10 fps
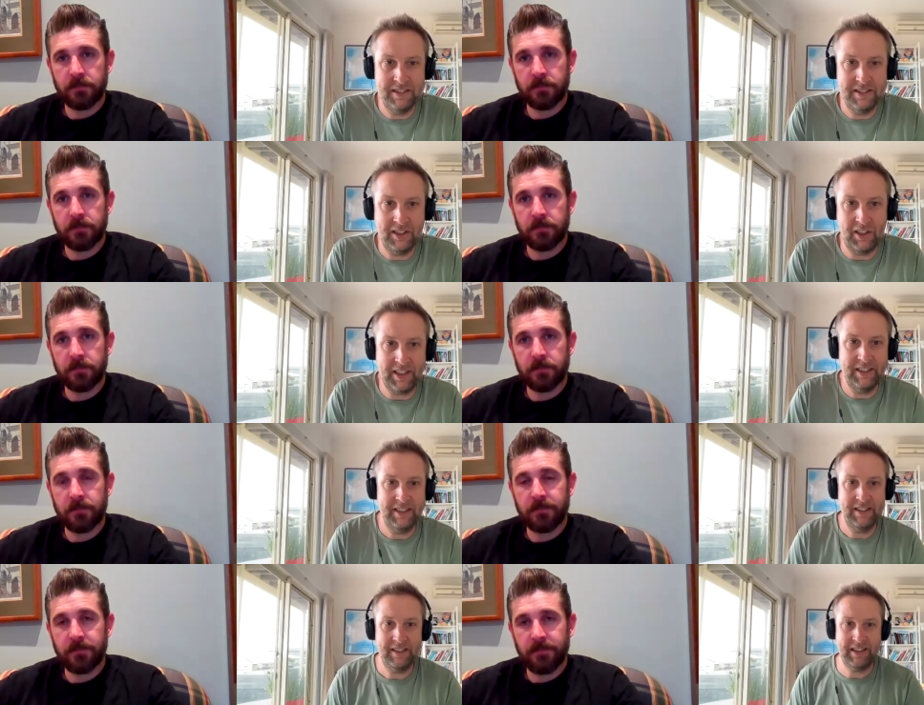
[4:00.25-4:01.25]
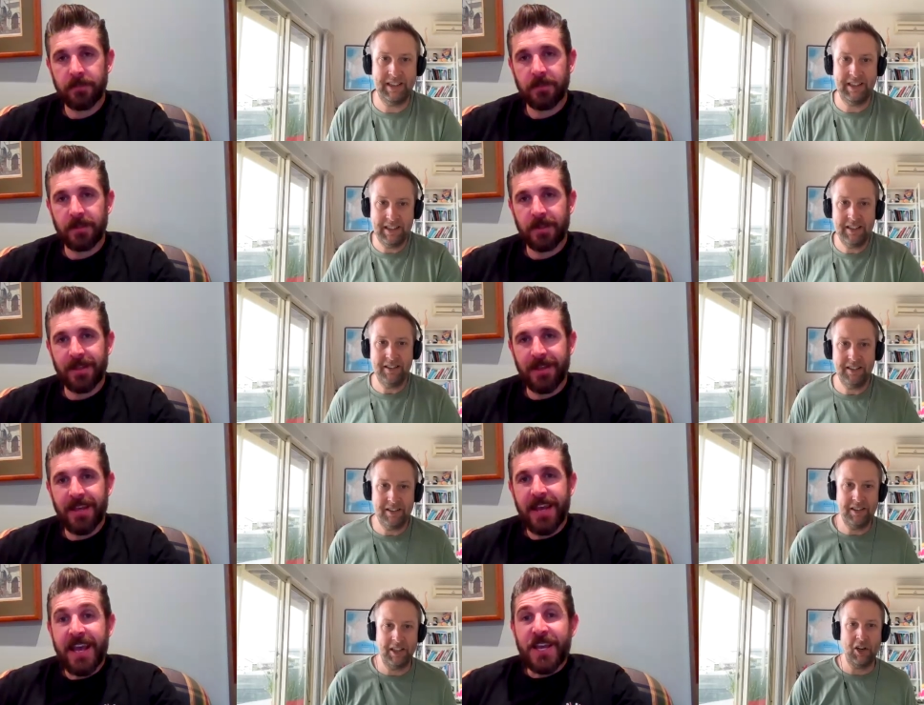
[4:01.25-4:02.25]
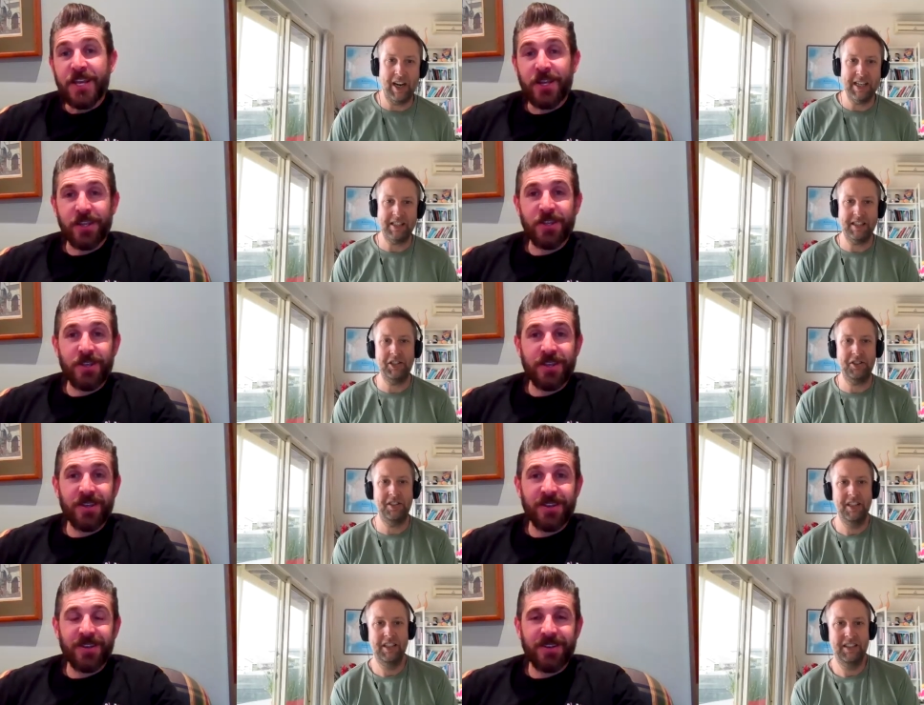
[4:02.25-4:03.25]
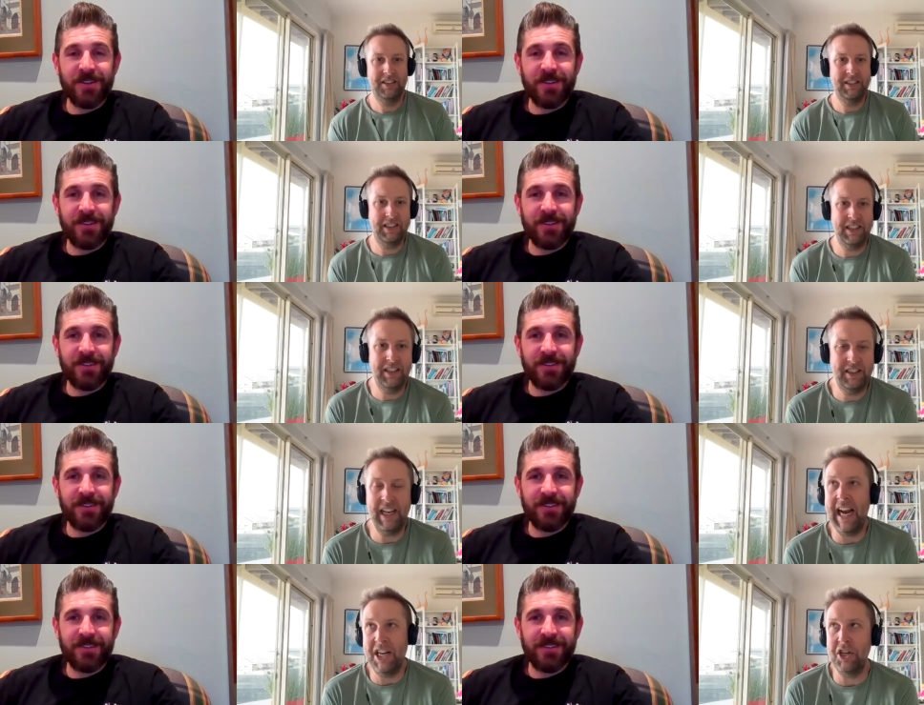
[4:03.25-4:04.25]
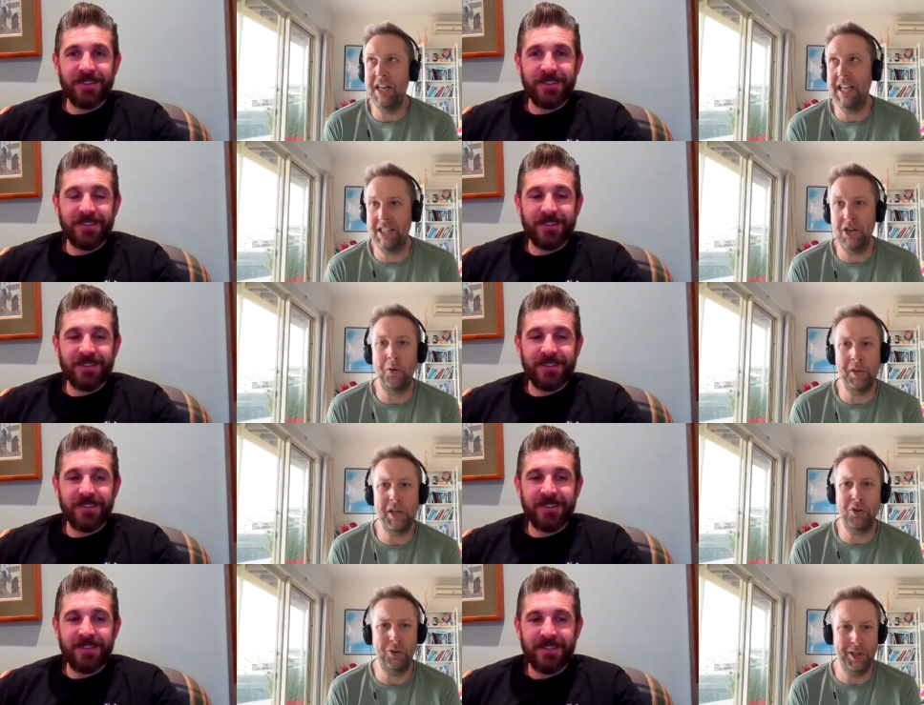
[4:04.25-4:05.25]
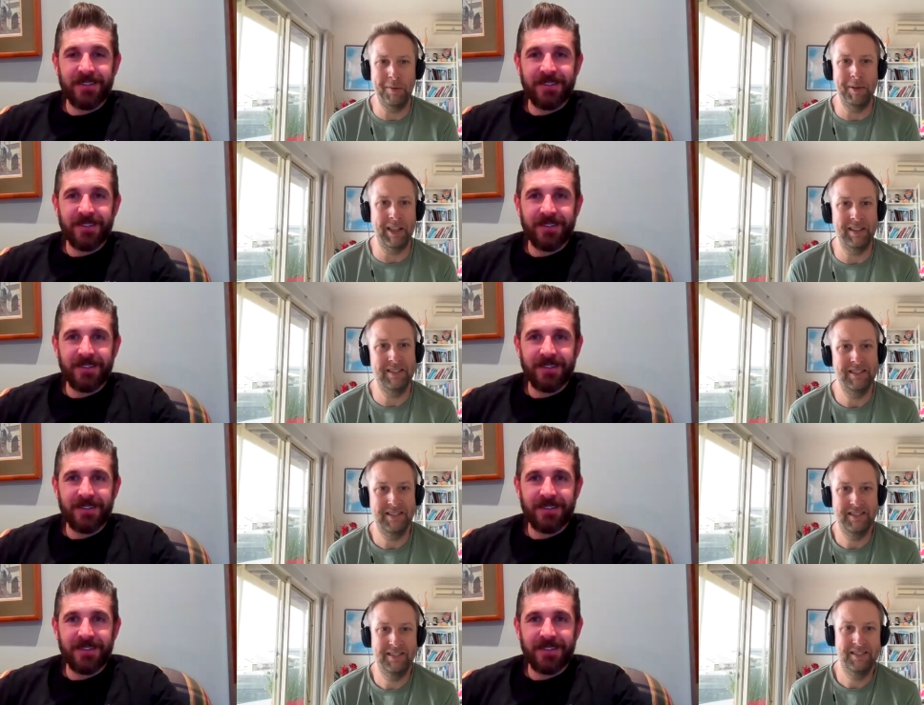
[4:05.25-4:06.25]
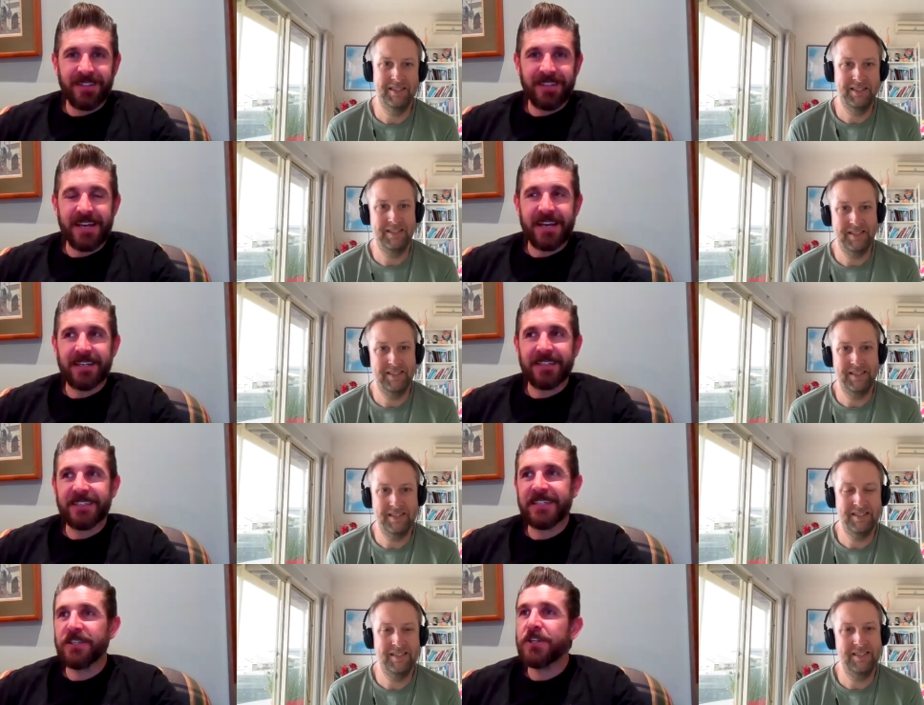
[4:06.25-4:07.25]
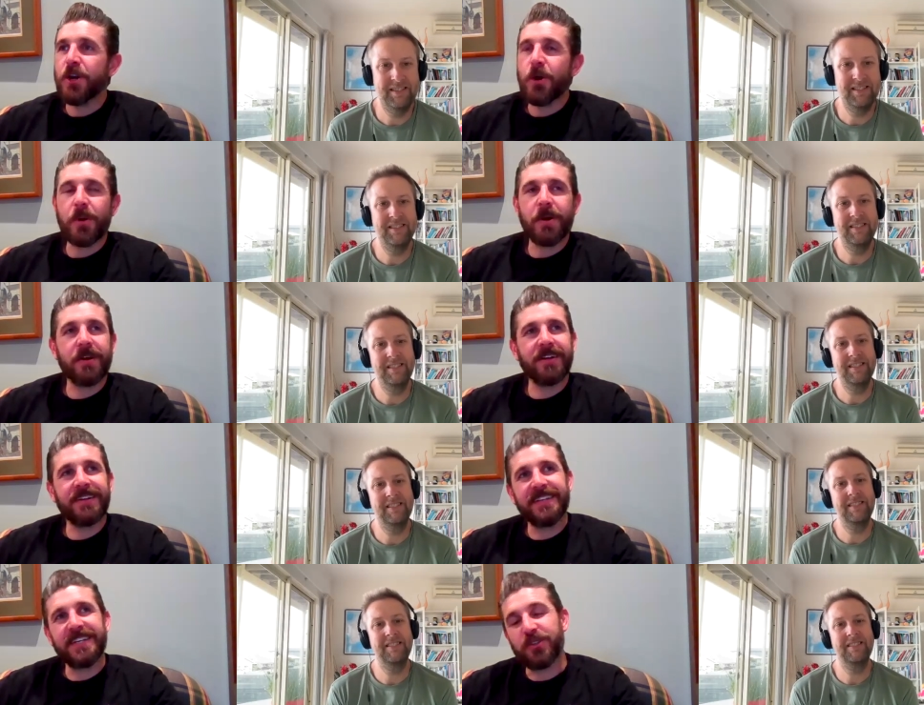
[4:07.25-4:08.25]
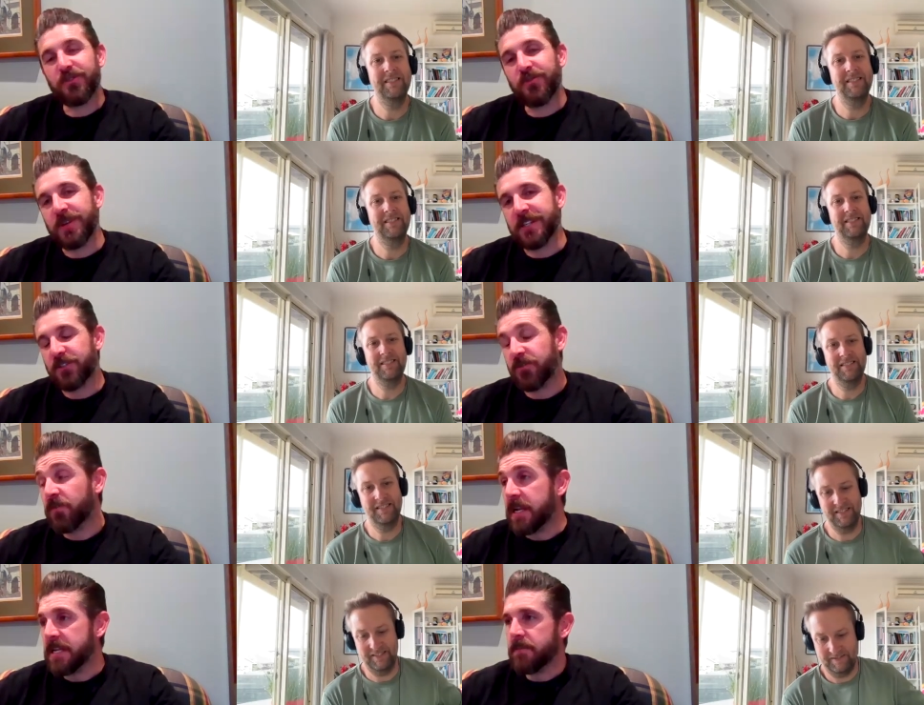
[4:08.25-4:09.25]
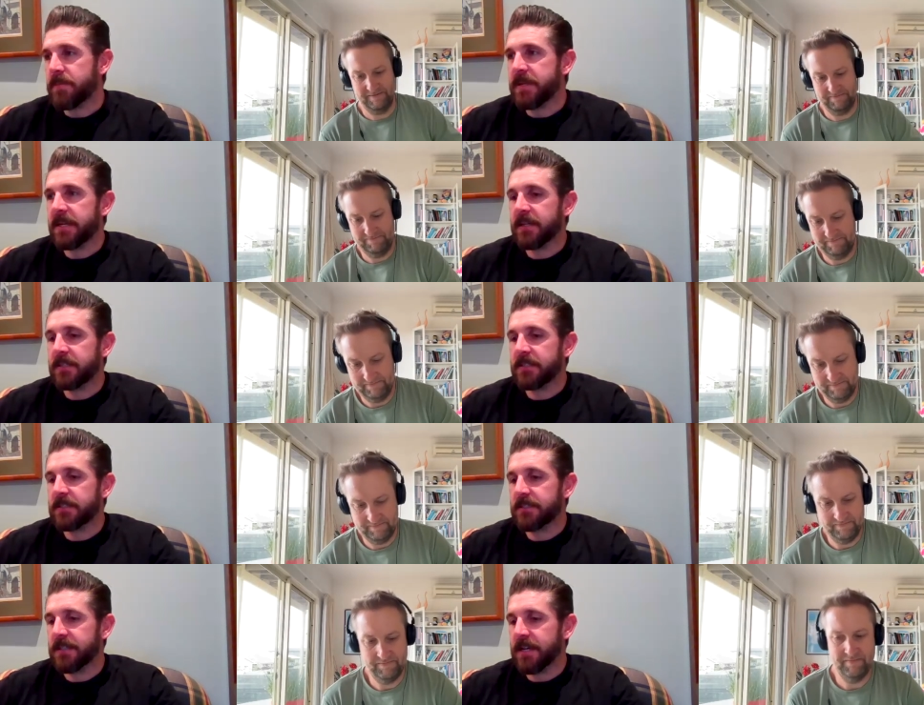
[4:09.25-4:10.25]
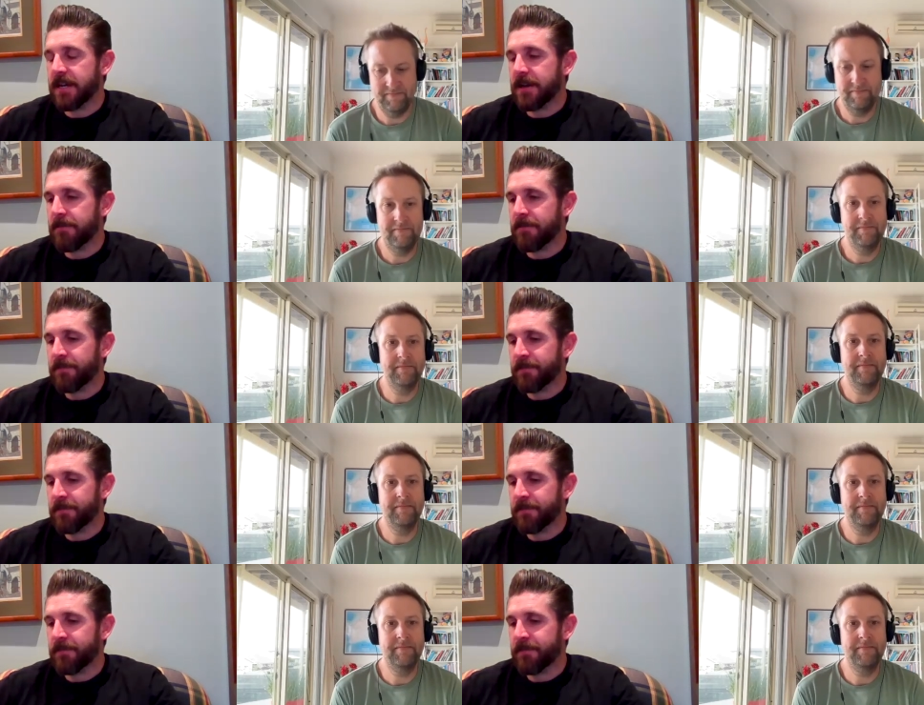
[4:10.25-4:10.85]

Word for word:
Speaker 1: Like the guys, you, the, the the engineers know what they're
Speaker 2: talking about. Yeah, eh, you know, it's it's funny because um,